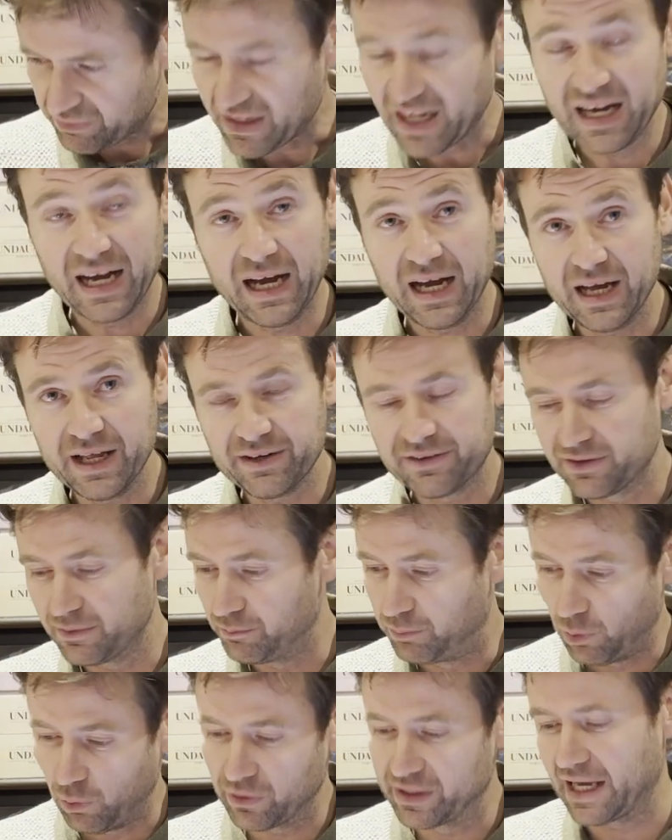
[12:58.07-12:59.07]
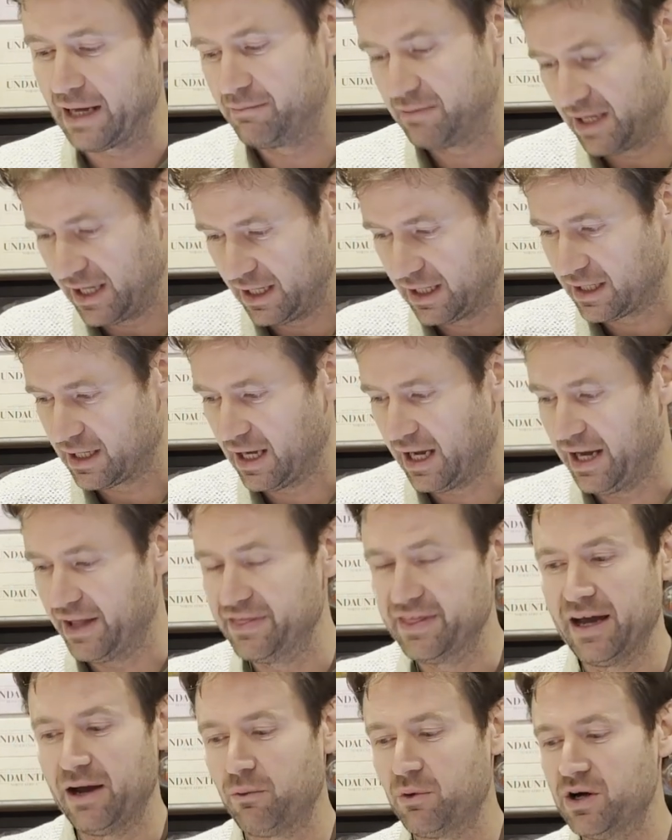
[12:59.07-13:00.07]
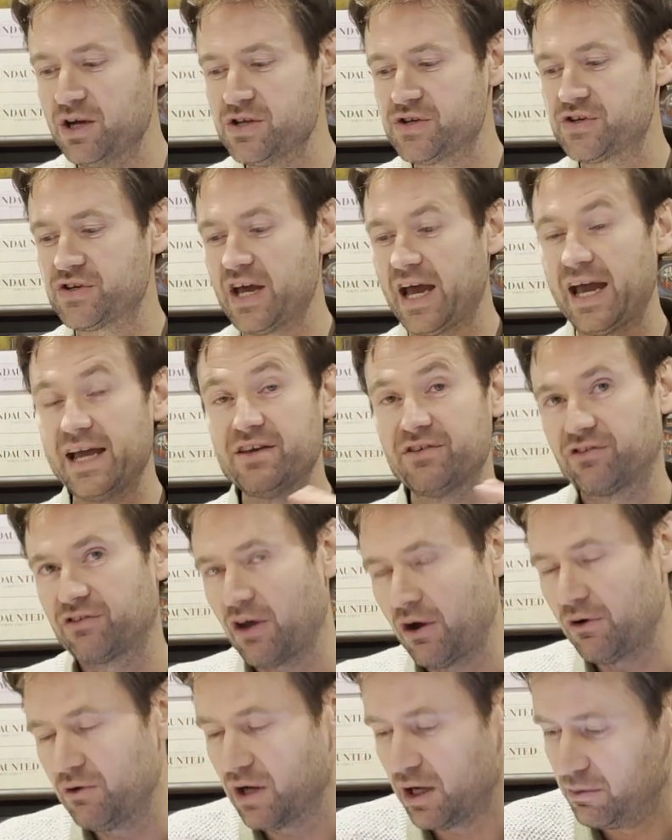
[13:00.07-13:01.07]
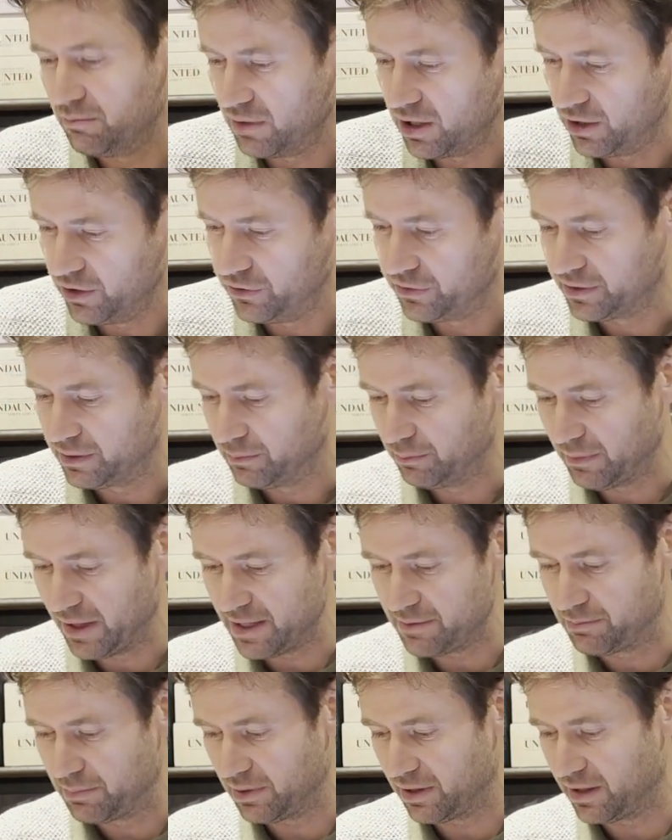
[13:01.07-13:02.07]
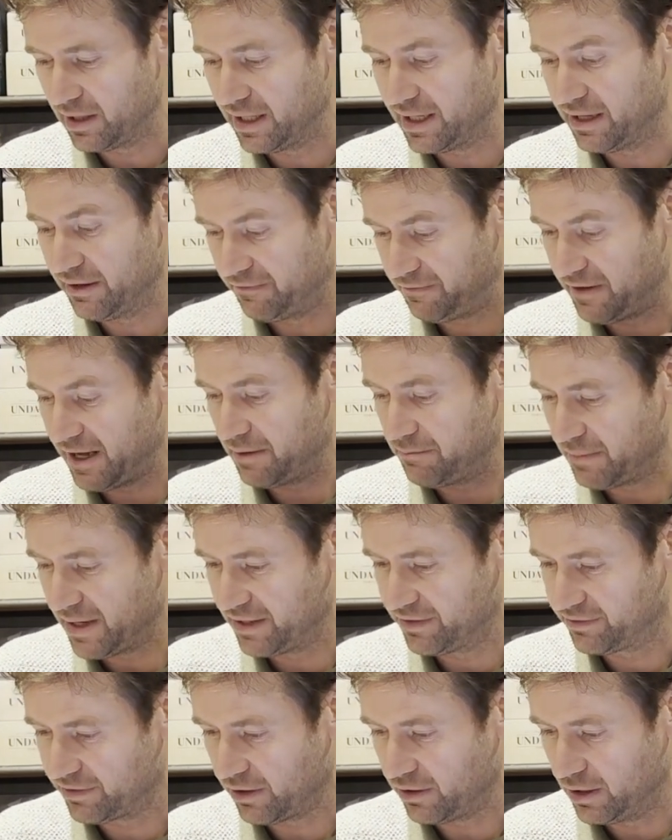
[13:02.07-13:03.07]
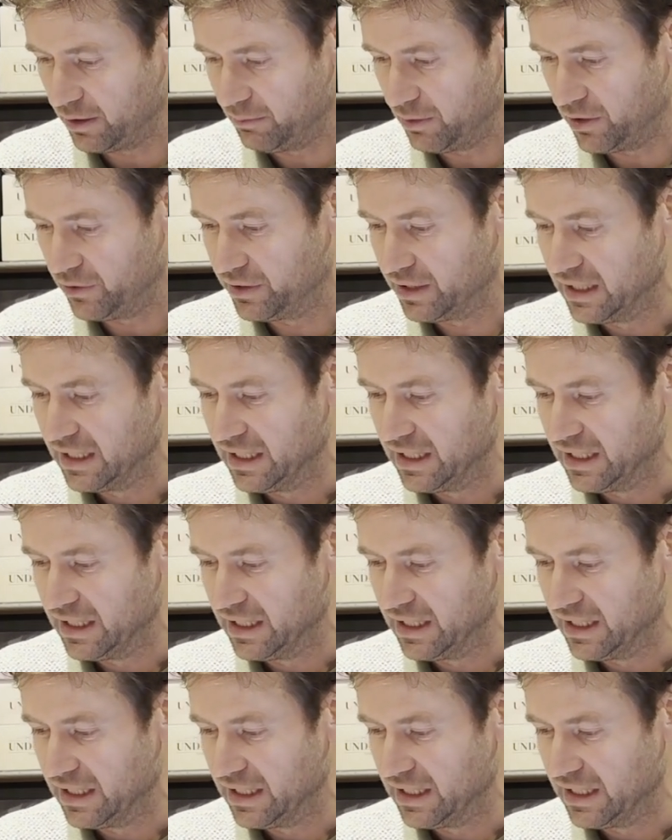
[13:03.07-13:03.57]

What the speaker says: and Board Game Geek, and there was a solo mode made by a fan-made solo mode,